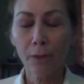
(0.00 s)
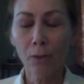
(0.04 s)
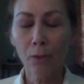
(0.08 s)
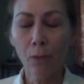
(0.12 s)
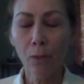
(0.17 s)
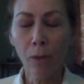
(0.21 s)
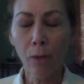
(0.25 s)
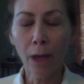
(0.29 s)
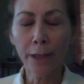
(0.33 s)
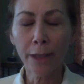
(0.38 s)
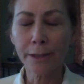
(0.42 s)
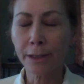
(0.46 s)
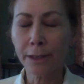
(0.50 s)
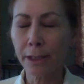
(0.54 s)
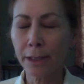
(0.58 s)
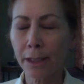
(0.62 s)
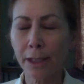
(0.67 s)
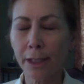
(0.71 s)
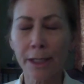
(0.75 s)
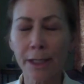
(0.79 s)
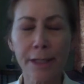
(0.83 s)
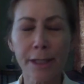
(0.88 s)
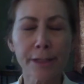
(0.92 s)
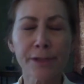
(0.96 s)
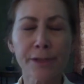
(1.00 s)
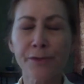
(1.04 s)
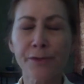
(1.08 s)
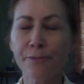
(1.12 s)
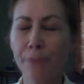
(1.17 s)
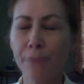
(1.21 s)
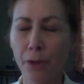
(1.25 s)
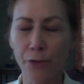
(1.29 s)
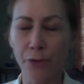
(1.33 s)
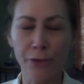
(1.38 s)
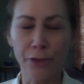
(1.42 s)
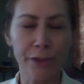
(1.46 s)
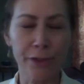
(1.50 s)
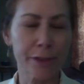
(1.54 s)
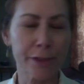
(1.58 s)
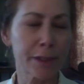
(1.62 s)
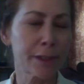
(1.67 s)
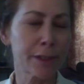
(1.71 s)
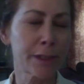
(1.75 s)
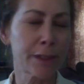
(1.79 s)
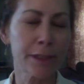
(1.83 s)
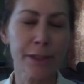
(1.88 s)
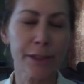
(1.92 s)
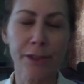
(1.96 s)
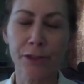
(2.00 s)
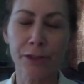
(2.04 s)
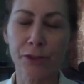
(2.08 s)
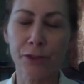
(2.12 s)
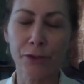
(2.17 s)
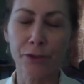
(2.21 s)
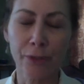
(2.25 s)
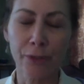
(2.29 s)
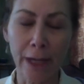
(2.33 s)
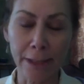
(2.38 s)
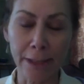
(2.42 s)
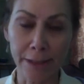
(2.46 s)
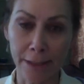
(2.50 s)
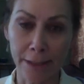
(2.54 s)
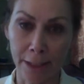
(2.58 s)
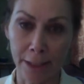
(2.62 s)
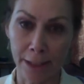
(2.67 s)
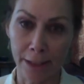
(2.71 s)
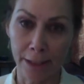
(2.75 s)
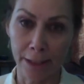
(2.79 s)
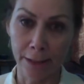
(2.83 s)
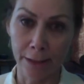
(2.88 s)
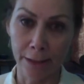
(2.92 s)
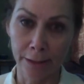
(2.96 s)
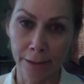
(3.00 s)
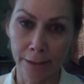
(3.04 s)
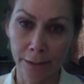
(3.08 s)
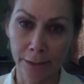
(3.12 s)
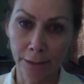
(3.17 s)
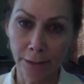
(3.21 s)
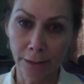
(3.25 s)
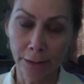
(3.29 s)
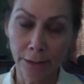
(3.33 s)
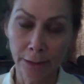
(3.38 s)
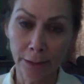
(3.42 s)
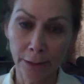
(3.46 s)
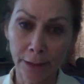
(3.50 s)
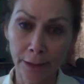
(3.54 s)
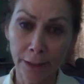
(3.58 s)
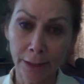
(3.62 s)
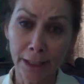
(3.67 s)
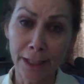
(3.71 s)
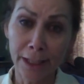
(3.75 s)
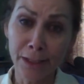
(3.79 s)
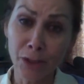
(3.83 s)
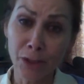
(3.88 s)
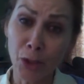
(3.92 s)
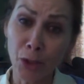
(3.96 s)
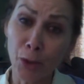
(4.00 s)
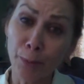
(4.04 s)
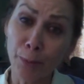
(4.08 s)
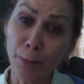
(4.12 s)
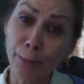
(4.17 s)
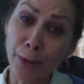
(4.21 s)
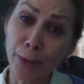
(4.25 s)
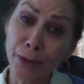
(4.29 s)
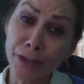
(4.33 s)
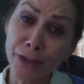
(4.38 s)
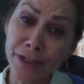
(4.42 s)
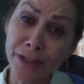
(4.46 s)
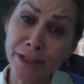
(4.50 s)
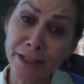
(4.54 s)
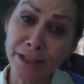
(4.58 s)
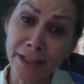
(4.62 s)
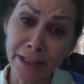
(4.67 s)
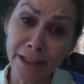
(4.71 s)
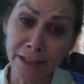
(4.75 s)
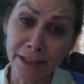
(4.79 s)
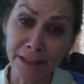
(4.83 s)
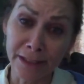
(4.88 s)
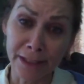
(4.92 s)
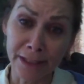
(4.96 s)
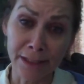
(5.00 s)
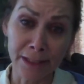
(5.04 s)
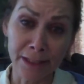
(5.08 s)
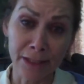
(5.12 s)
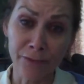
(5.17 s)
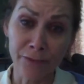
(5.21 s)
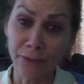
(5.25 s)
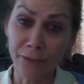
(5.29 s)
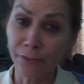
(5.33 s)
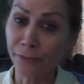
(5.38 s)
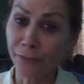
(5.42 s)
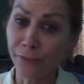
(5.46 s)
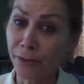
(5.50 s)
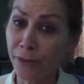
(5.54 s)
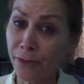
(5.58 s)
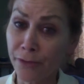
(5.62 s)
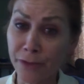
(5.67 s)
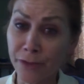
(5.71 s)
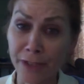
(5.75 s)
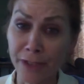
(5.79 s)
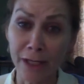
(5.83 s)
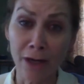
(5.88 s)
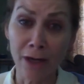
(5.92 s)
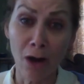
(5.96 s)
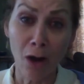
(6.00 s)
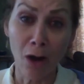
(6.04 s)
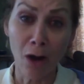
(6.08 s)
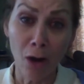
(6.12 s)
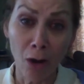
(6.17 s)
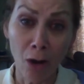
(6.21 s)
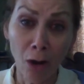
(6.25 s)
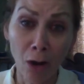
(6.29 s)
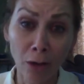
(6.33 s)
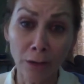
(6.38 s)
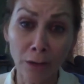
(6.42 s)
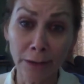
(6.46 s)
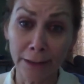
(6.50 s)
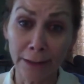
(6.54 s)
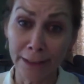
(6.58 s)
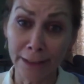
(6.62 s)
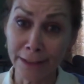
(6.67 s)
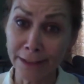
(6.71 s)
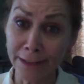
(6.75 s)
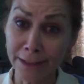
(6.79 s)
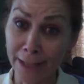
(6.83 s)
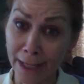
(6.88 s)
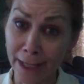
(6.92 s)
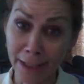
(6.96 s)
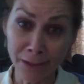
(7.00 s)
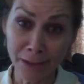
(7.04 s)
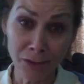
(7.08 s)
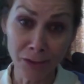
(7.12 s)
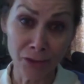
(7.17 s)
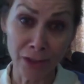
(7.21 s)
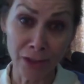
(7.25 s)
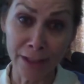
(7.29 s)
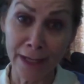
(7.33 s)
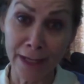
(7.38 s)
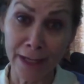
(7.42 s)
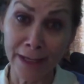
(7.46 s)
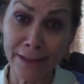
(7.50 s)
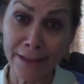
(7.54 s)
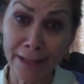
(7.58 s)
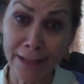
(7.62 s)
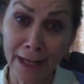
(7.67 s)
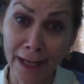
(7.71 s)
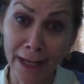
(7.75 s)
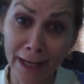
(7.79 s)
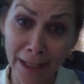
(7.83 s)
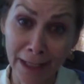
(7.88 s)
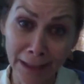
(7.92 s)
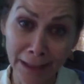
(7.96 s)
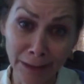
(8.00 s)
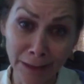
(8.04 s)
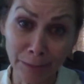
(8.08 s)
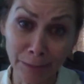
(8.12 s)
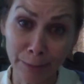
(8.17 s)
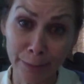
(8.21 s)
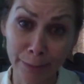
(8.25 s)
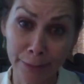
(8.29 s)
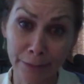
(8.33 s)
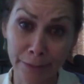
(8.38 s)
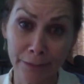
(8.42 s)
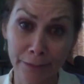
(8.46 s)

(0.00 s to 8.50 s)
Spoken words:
What is most distressing is her persistence in refusing all attention and help.